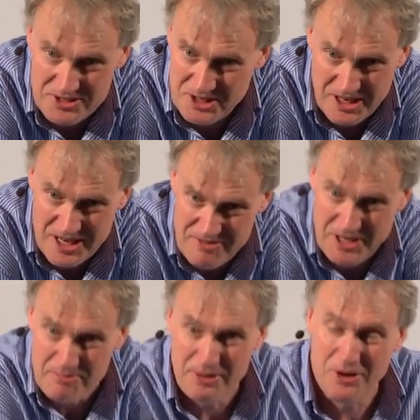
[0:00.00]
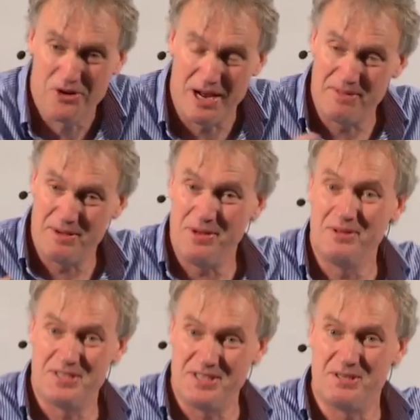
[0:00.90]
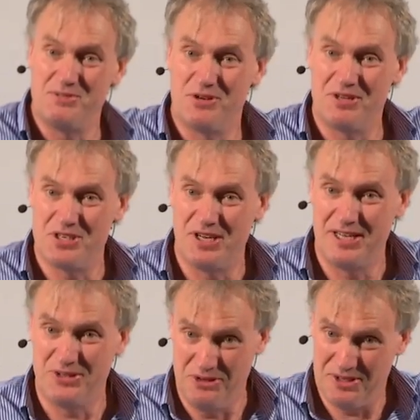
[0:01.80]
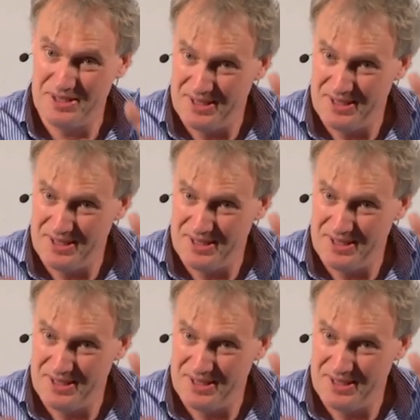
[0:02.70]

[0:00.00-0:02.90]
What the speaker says: So clearly, if you can program the immune system during childhood,